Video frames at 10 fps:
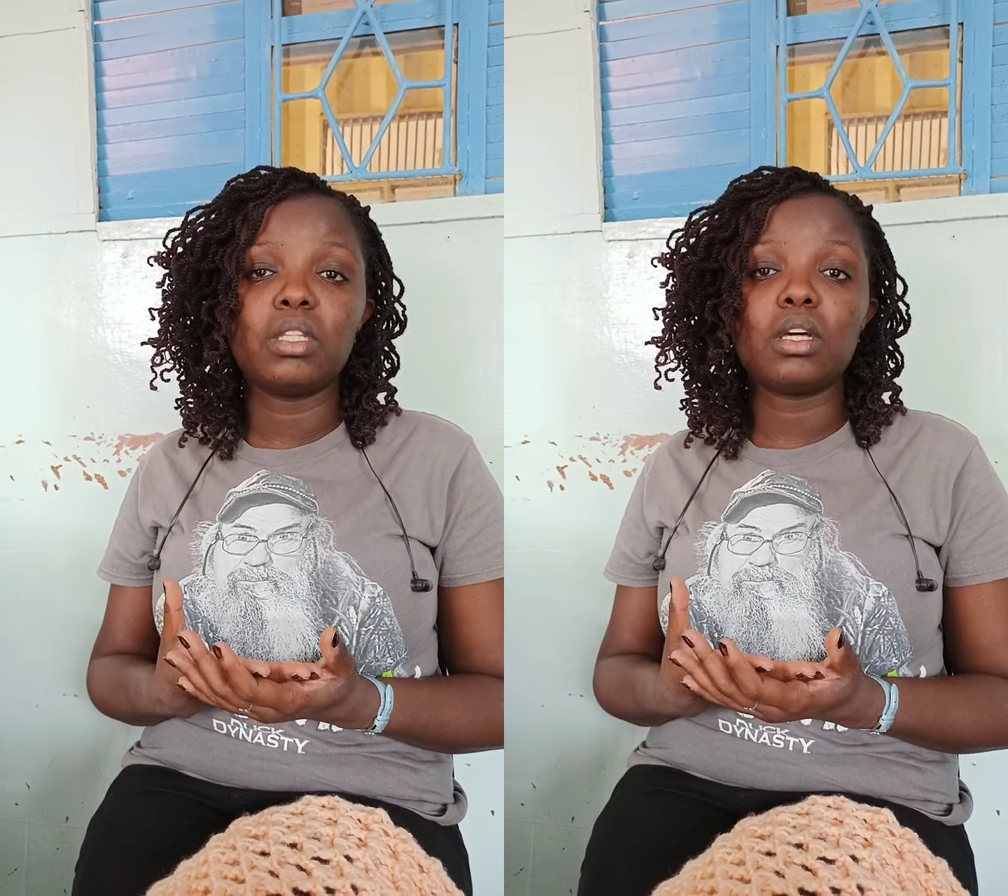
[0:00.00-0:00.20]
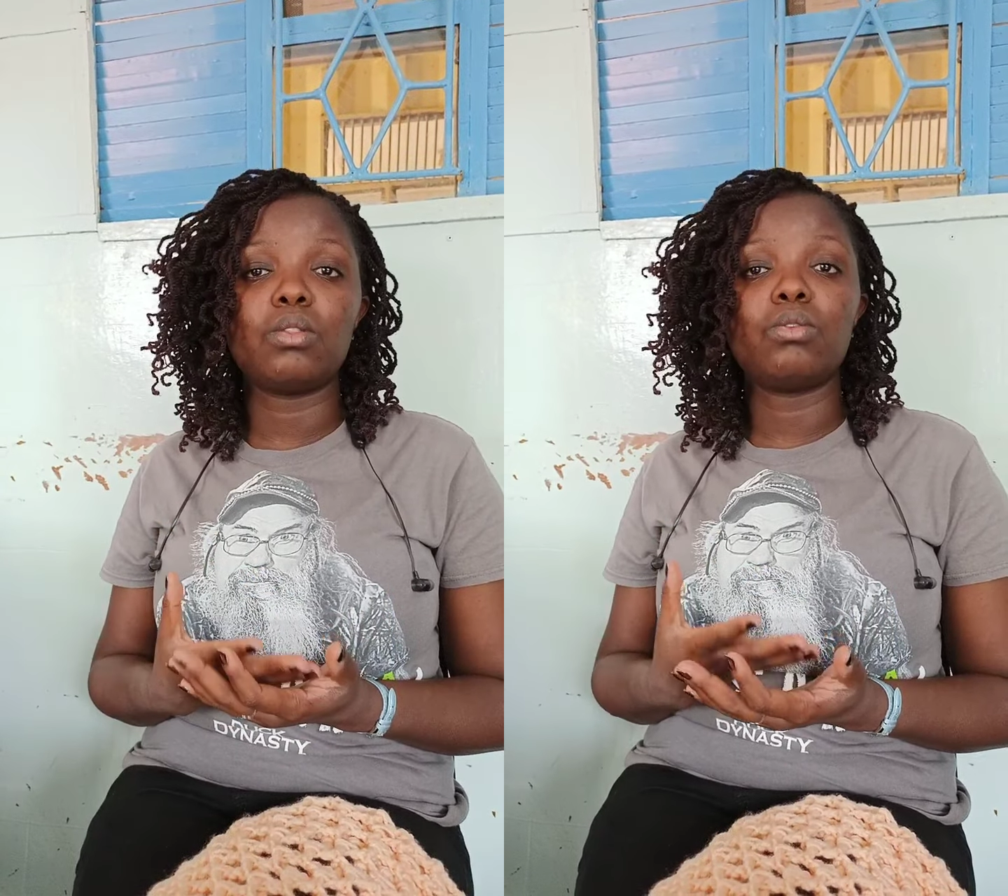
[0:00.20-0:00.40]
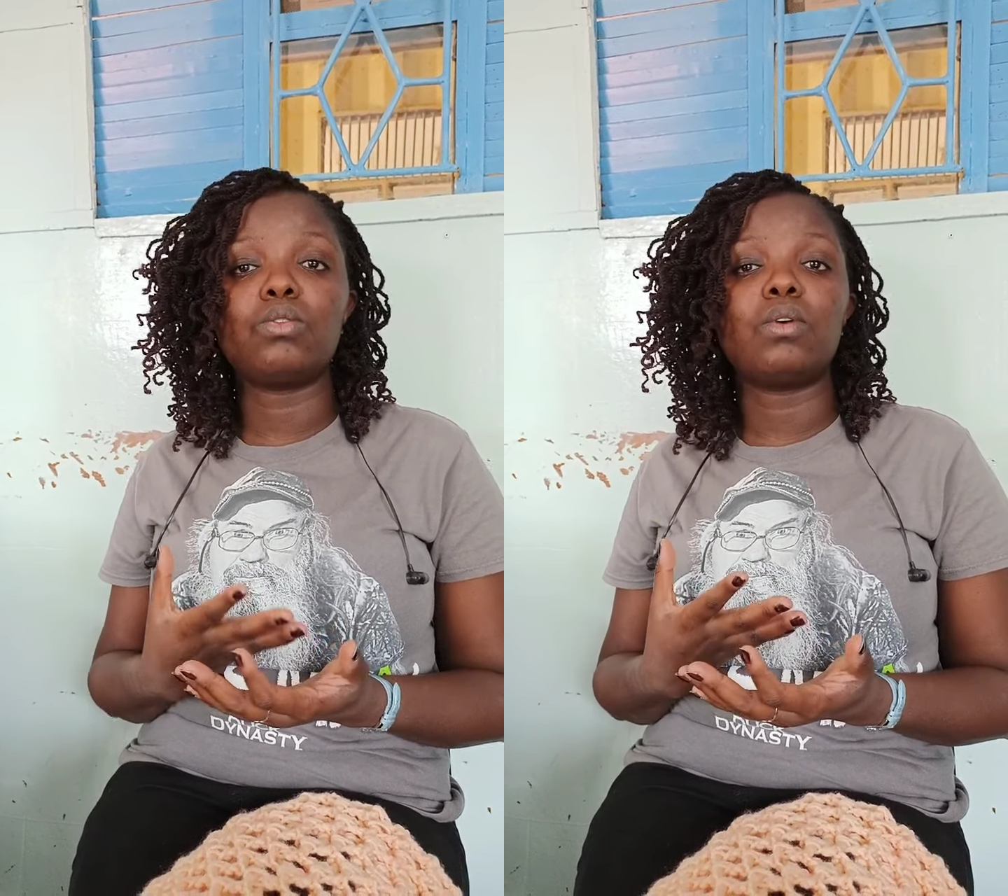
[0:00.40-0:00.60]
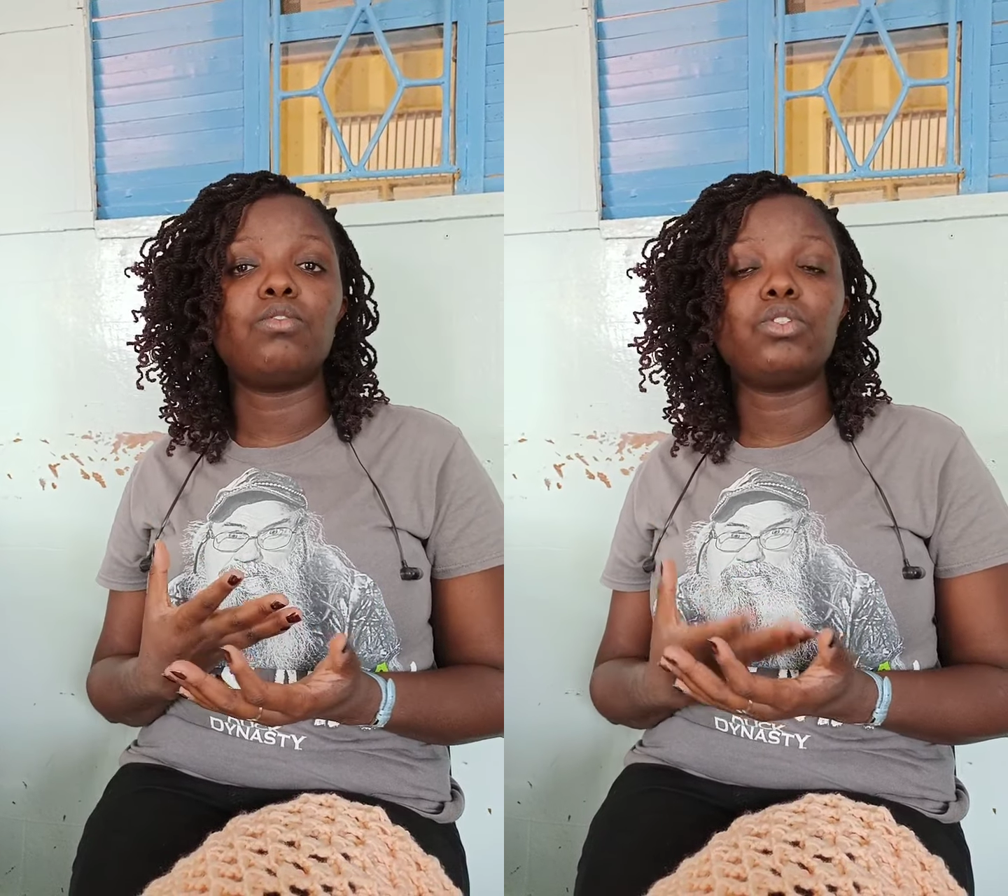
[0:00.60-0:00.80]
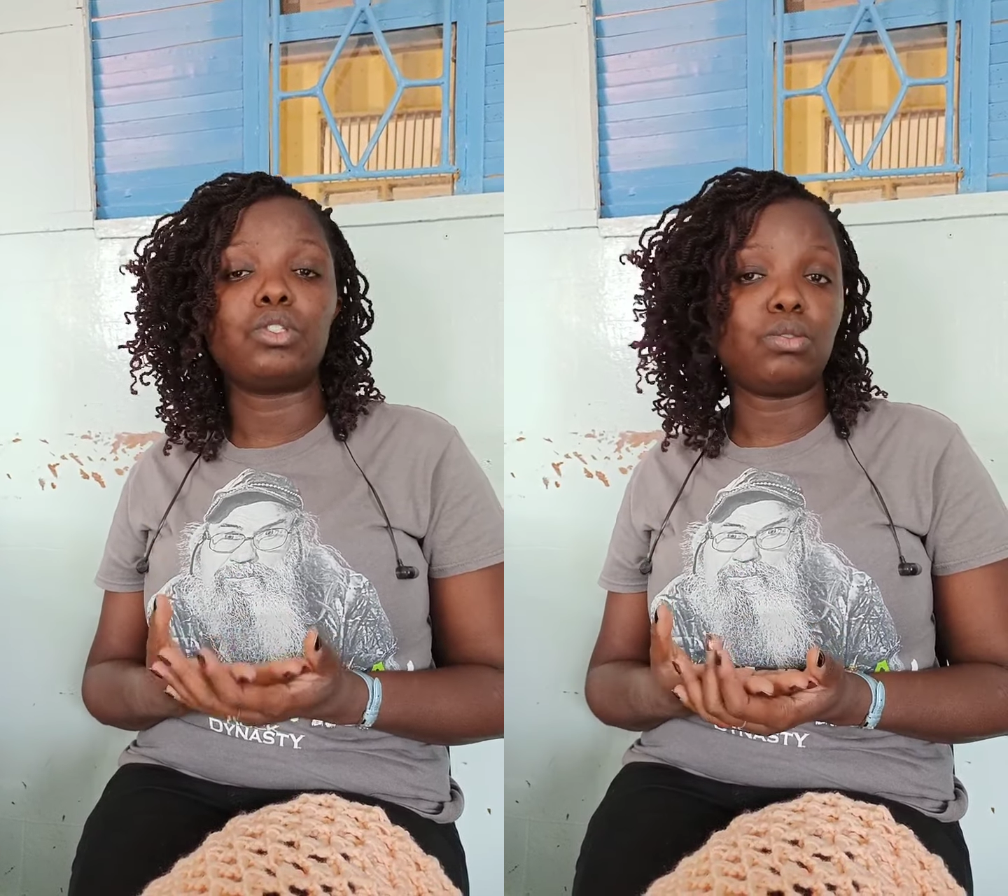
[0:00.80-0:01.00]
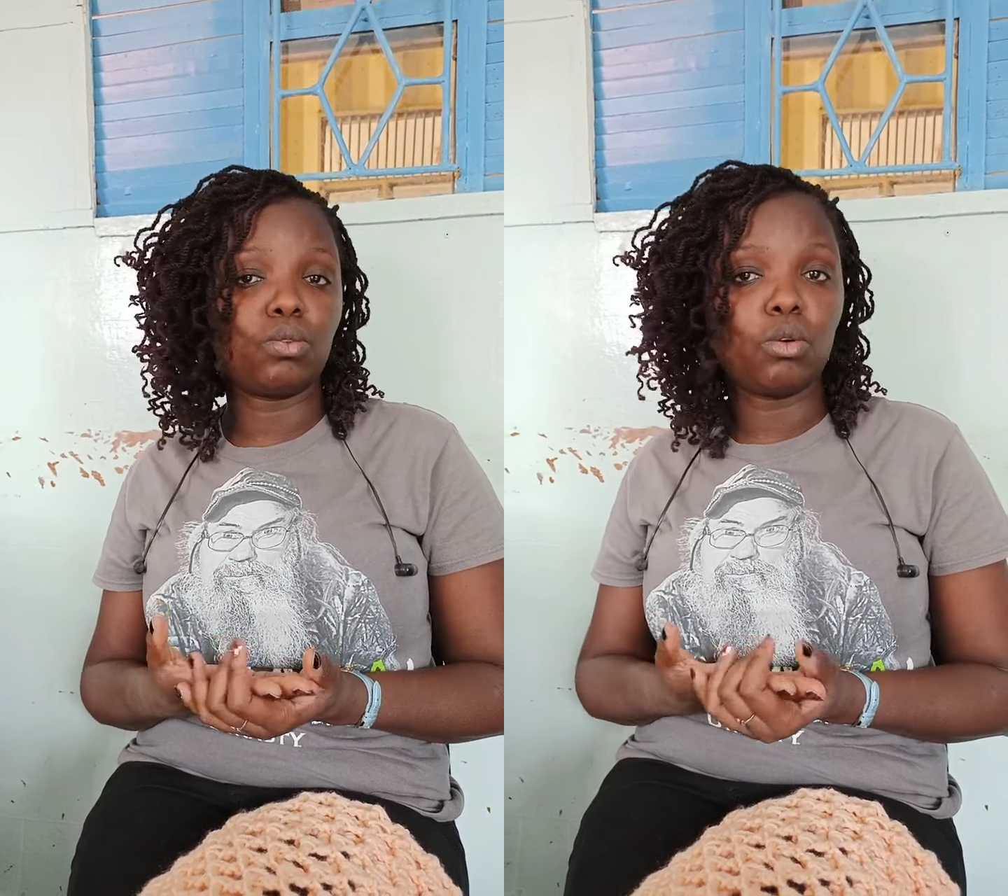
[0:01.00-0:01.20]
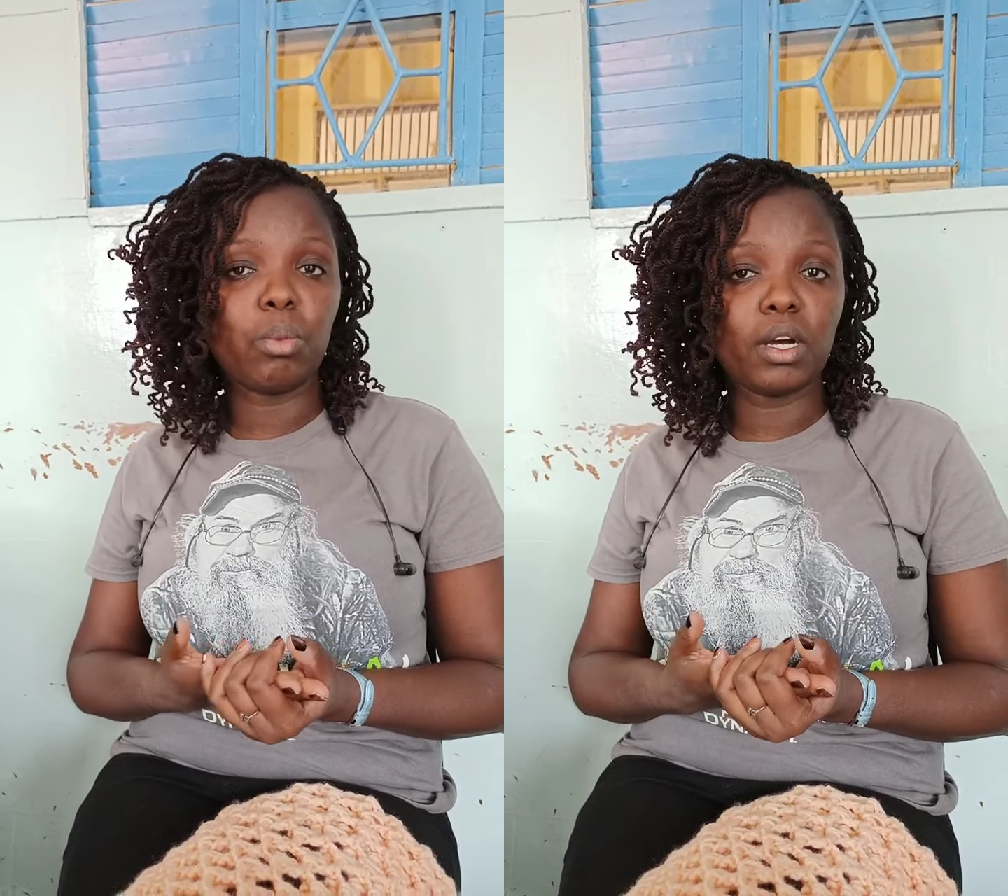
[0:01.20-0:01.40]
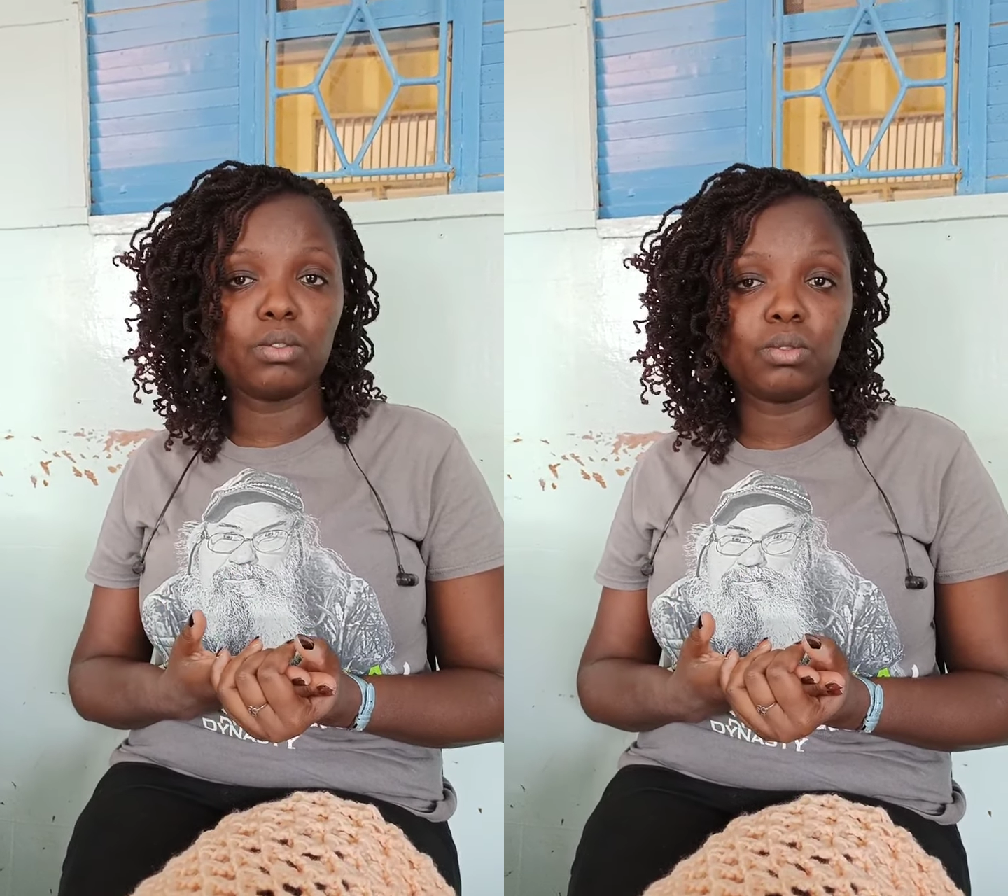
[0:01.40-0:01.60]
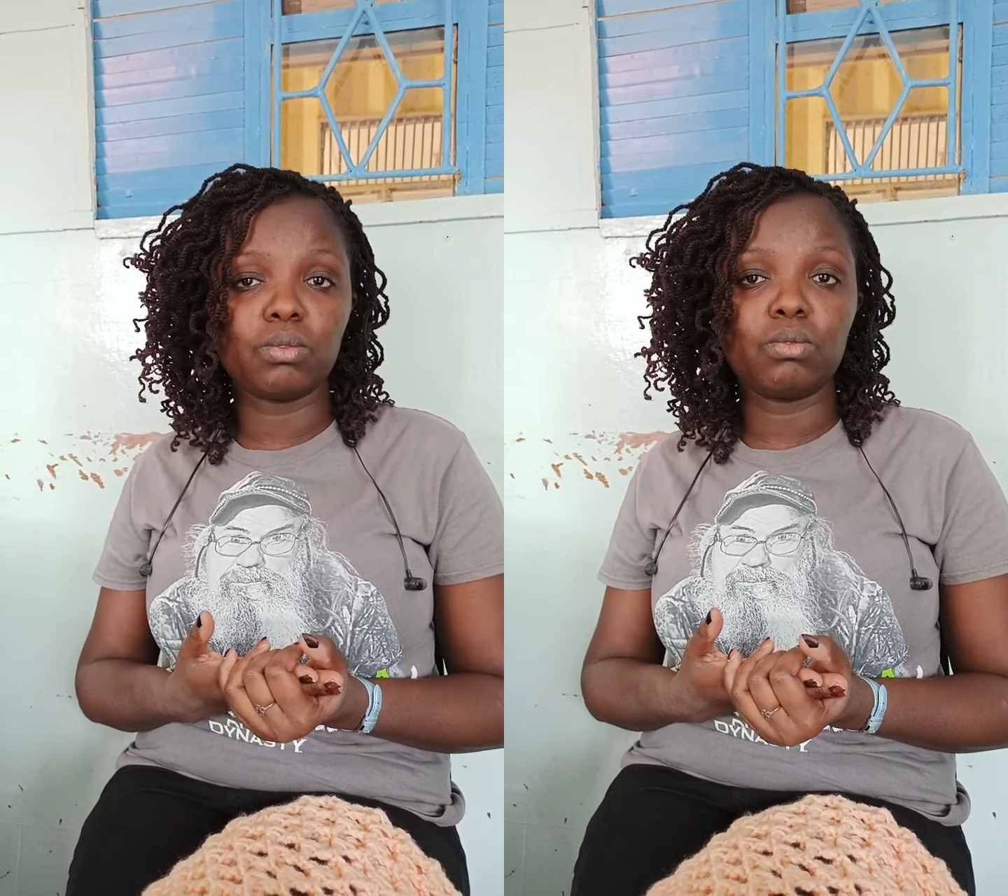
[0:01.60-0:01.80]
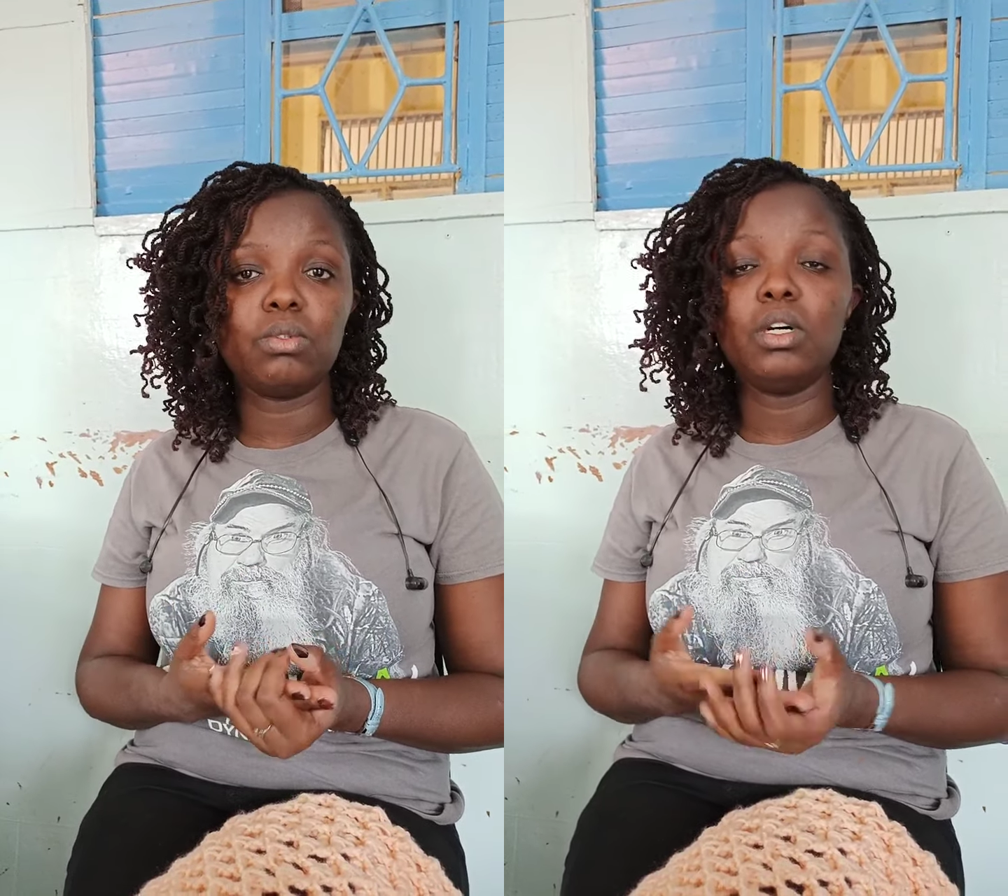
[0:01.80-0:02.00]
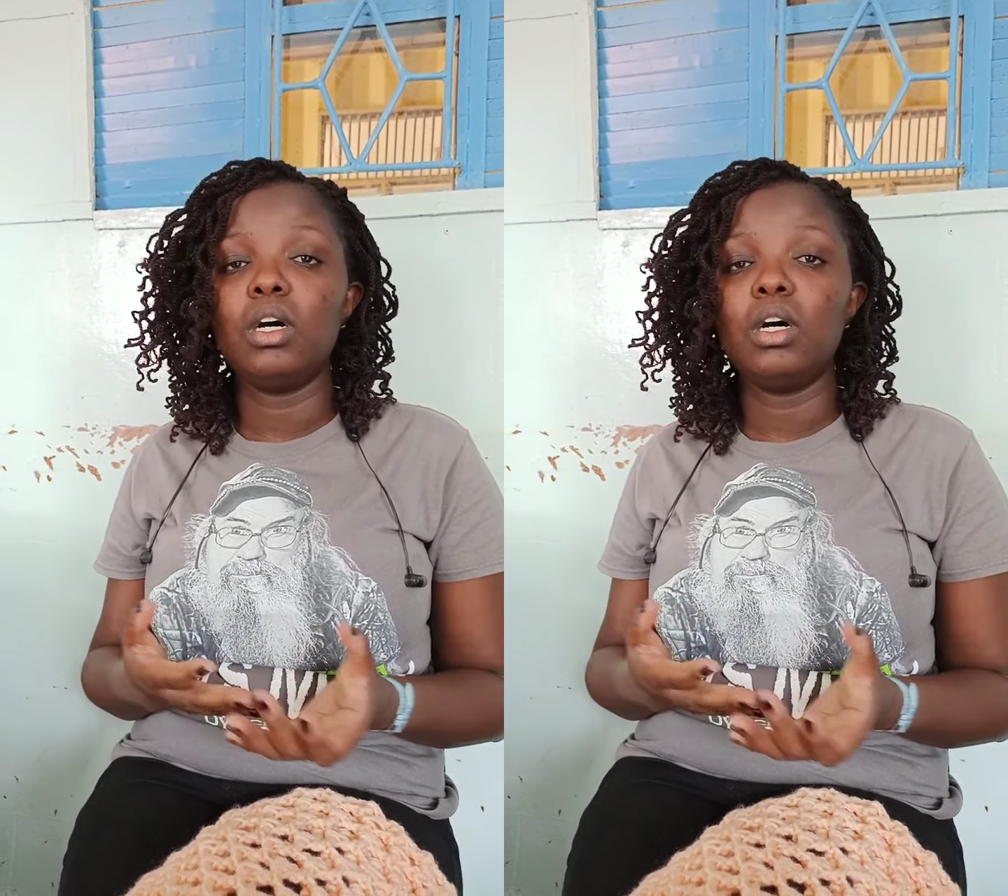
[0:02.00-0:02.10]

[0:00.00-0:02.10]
there are those who have wished to go back to school,